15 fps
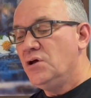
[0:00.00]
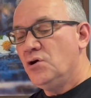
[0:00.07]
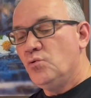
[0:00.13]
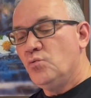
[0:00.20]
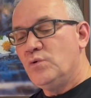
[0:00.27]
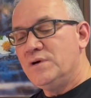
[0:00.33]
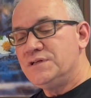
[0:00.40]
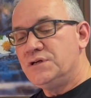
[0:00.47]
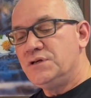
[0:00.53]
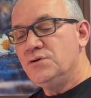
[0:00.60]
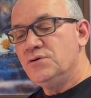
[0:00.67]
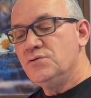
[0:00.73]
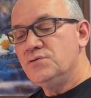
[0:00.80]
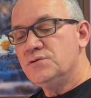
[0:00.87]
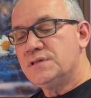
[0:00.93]
which
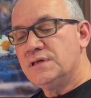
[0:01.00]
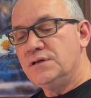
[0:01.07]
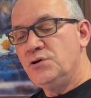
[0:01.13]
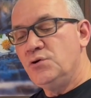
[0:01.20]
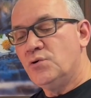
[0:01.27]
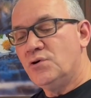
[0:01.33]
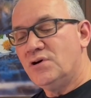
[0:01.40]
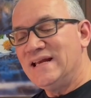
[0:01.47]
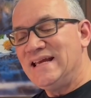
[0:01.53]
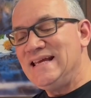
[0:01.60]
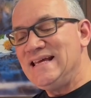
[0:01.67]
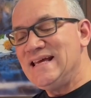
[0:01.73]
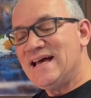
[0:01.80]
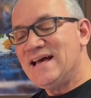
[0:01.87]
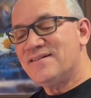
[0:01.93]
use the newer
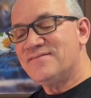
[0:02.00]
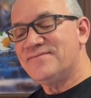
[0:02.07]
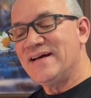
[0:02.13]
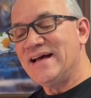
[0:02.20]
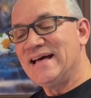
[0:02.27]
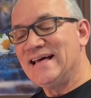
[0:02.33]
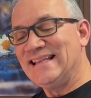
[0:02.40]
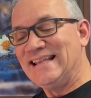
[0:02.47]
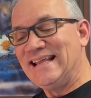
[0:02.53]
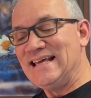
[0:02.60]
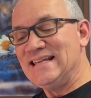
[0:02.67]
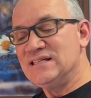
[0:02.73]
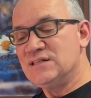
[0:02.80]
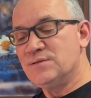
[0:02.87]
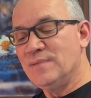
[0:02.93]
EF
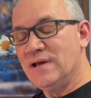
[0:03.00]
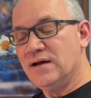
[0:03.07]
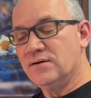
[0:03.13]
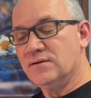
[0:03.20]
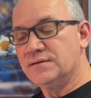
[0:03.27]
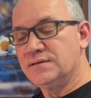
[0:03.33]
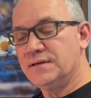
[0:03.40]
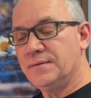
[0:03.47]
lens mount.